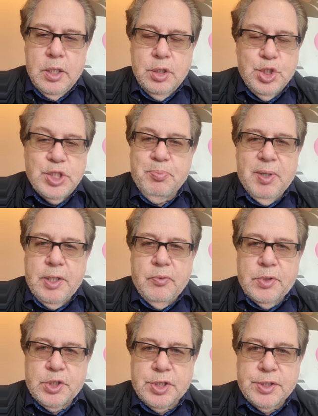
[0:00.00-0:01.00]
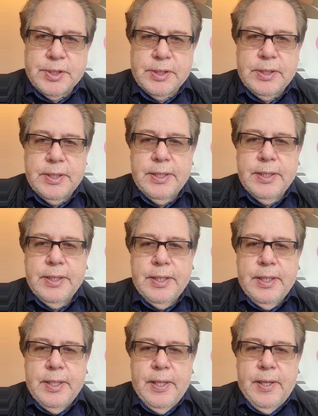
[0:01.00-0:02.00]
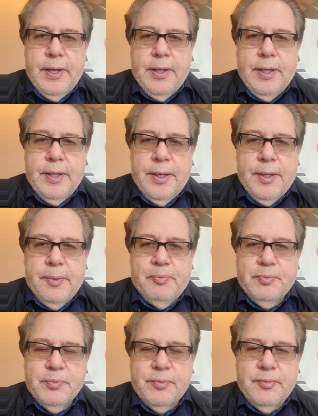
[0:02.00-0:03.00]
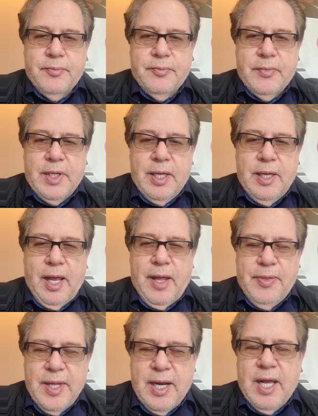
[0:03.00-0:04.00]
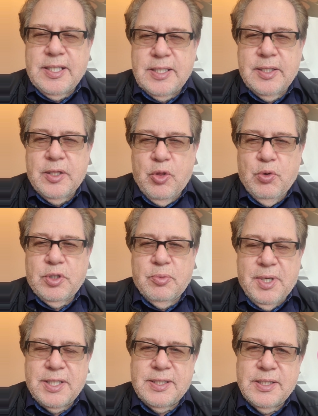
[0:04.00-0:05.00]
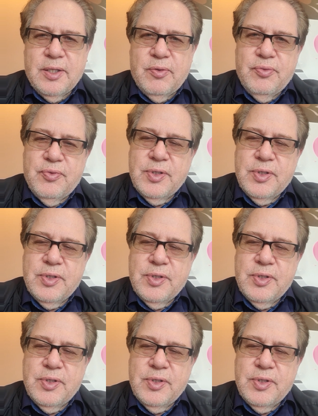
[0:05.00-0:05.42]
Just plain vicious. And then I thought to myself,